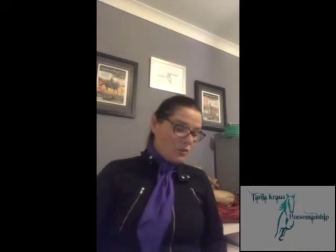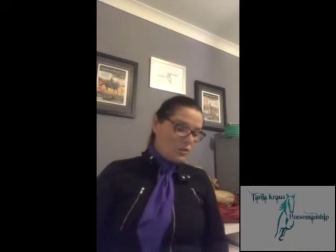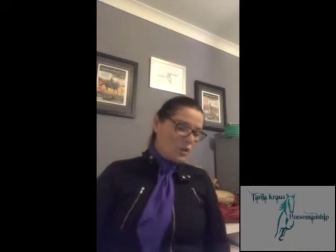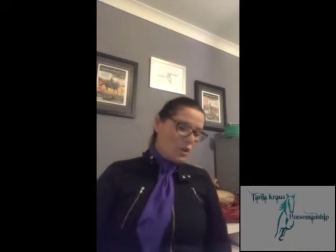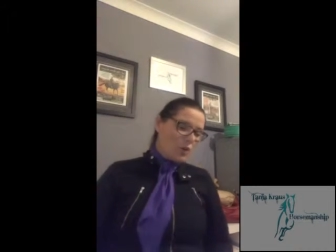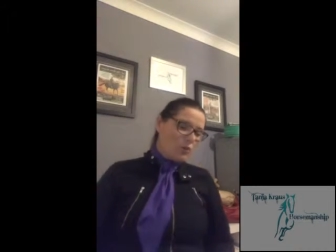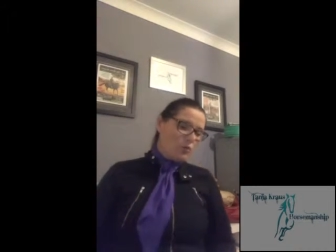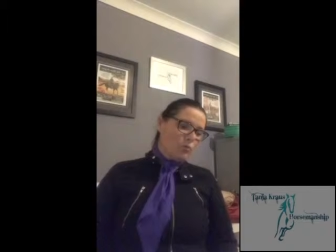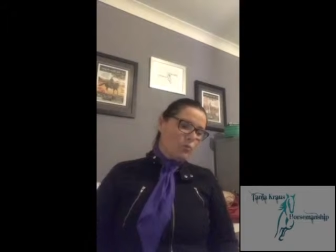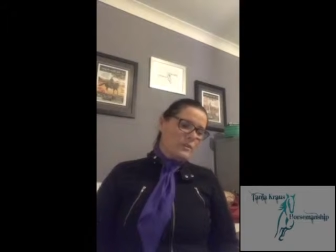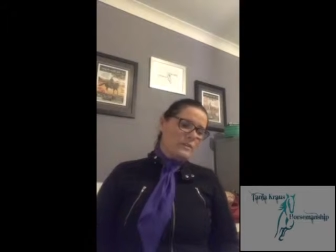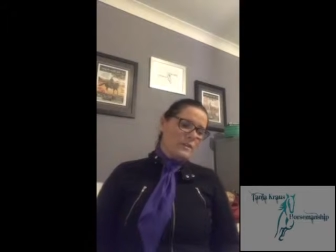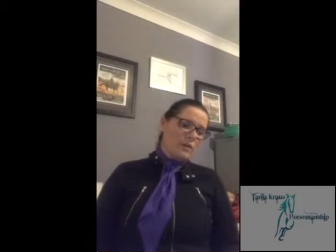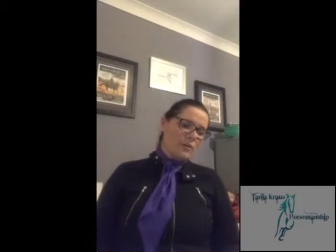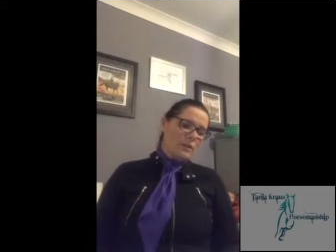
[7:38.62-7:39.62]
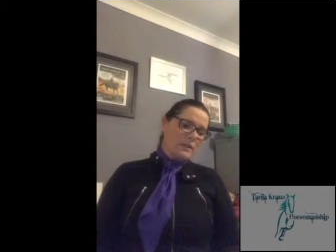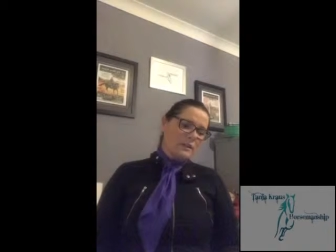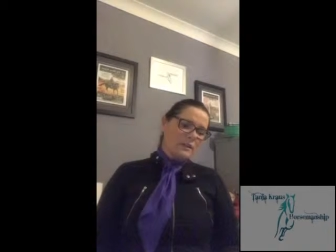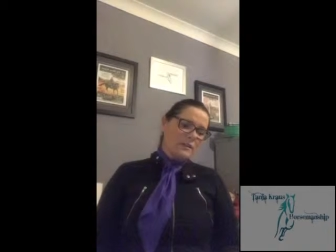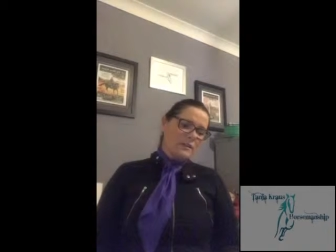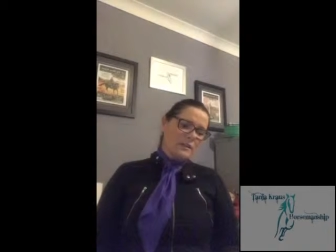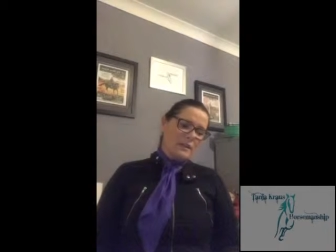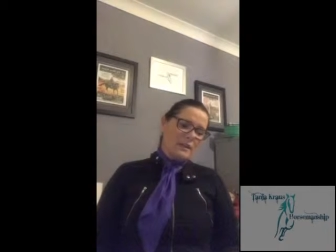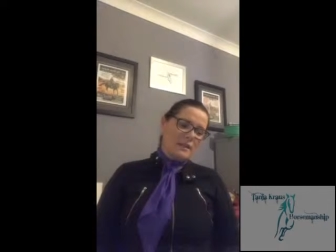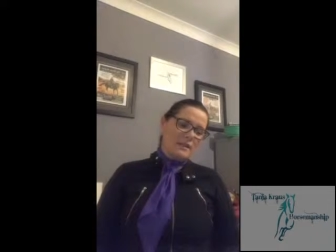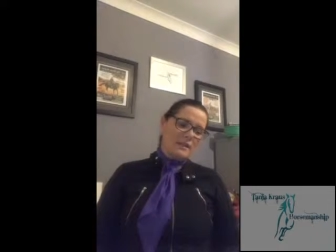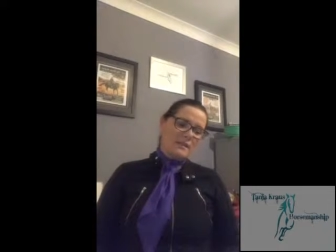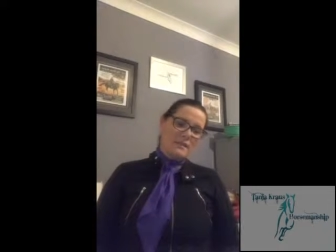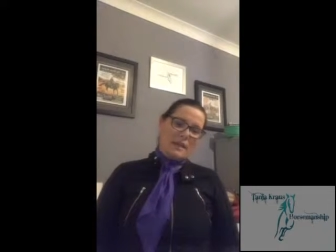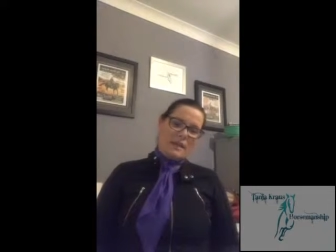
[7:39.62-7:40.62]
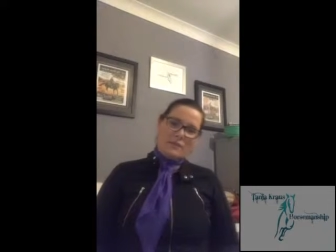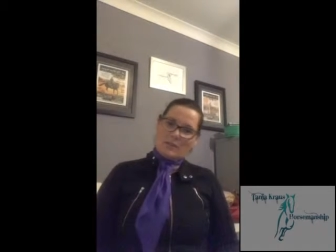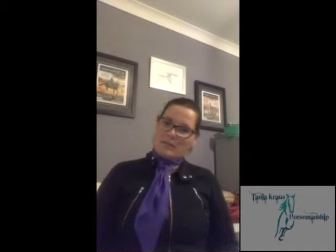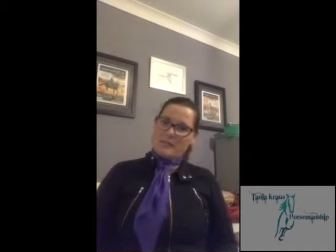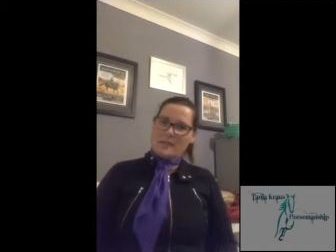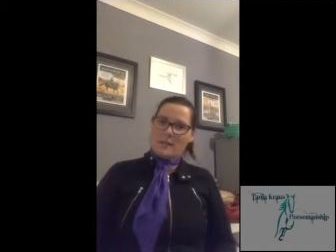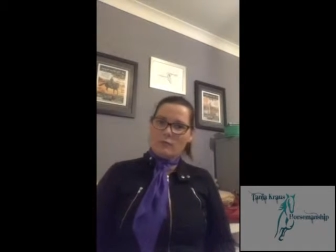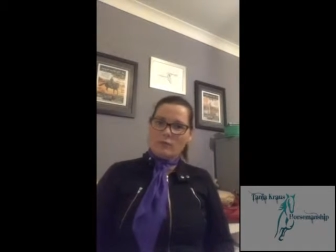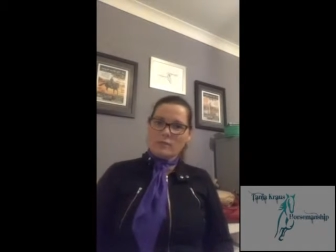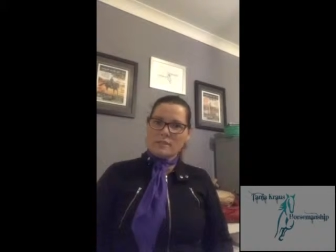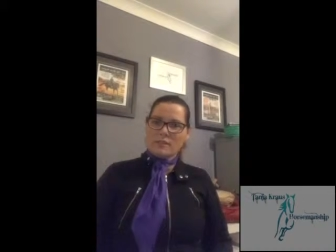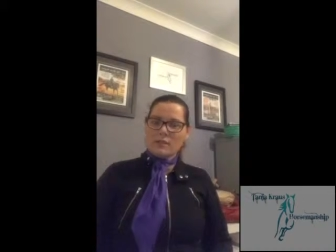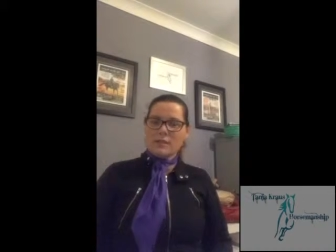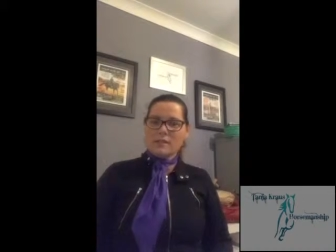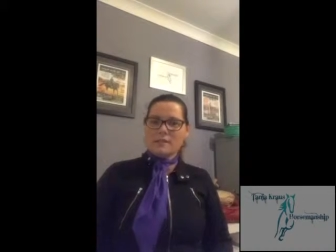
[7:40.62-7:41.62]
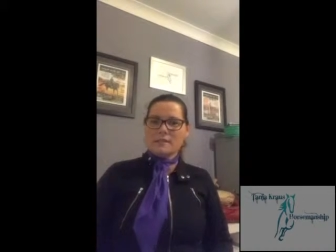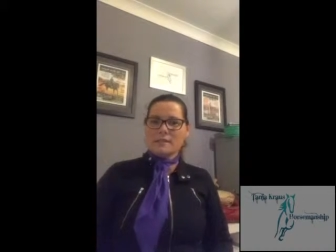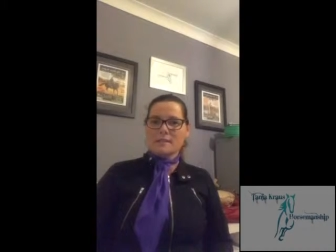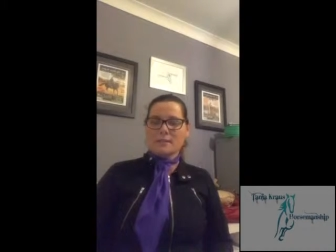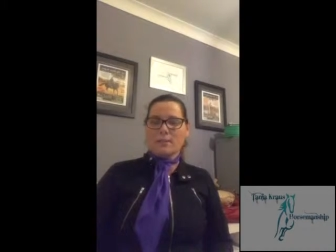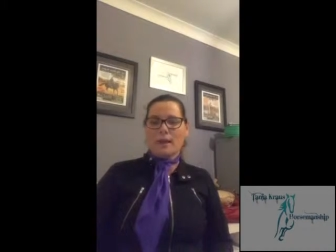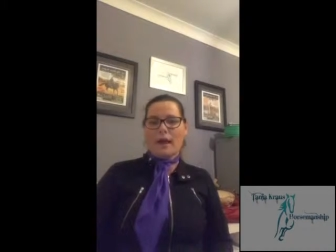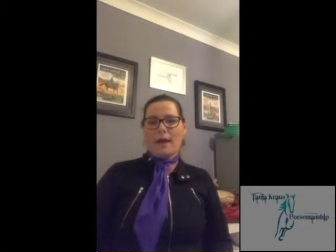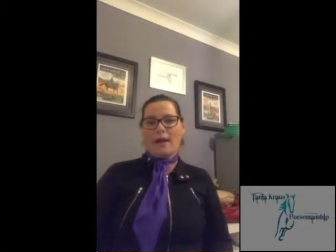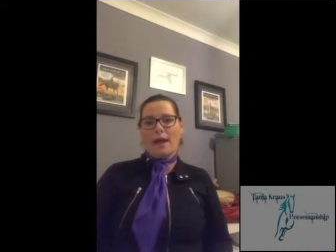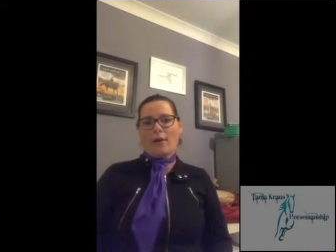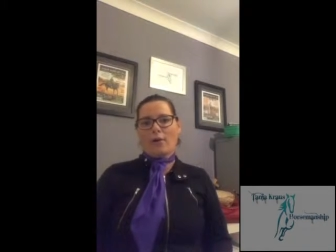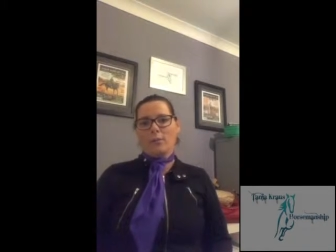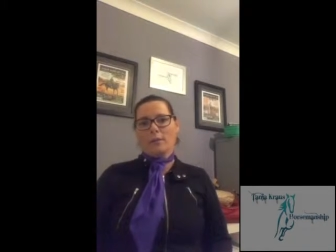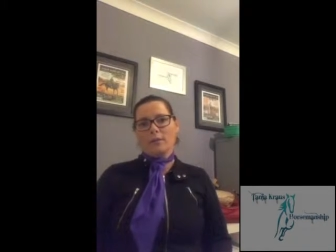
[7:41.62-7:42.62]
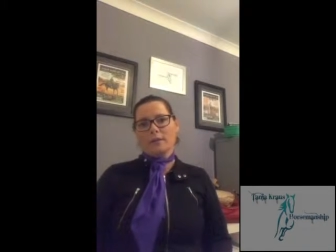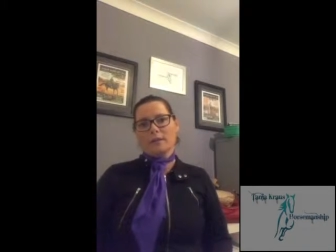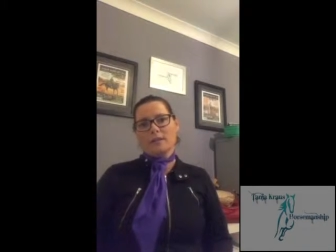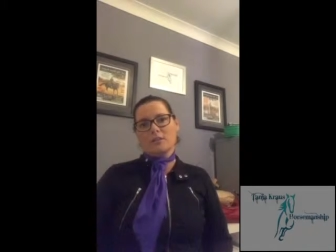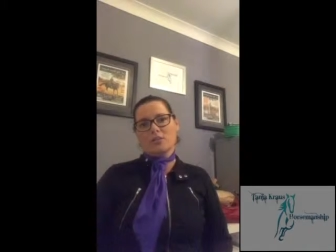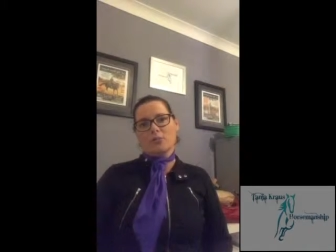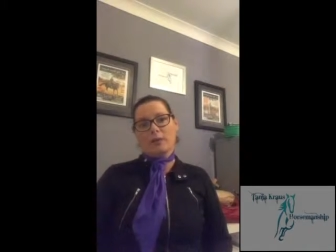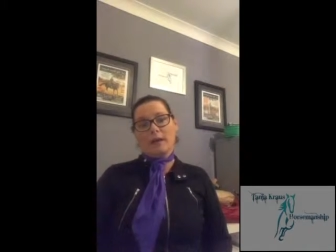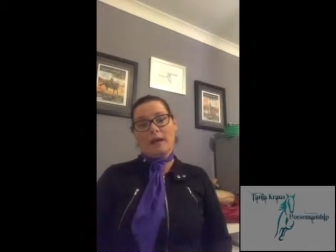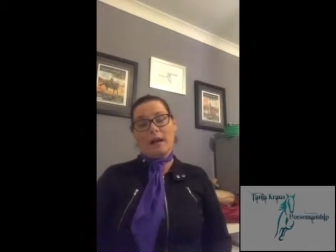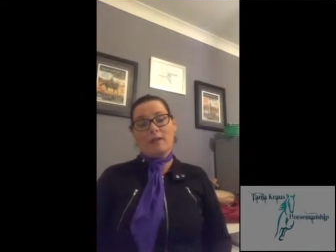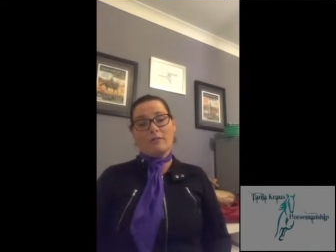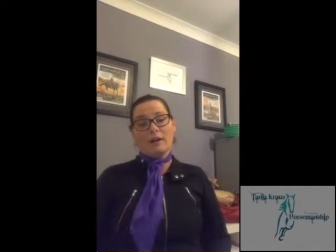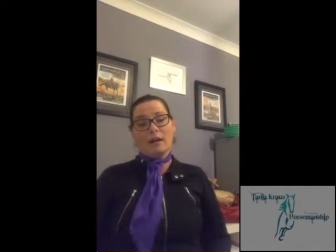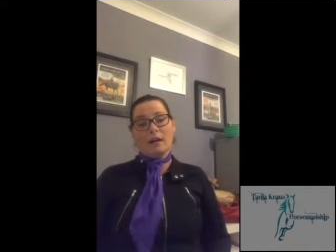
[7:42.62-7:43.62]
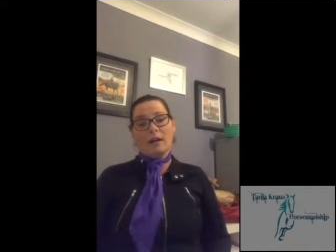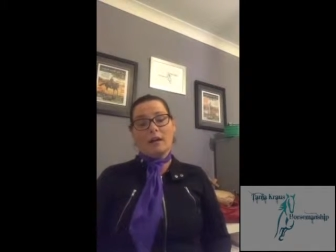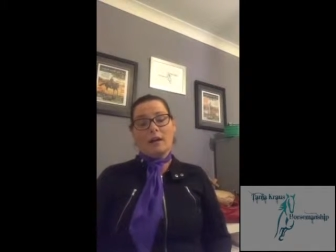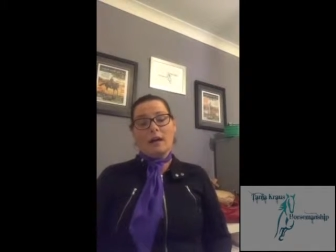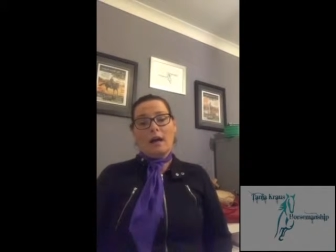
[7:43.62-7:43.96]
So resilience is, as I said, resilience is about our ability to recover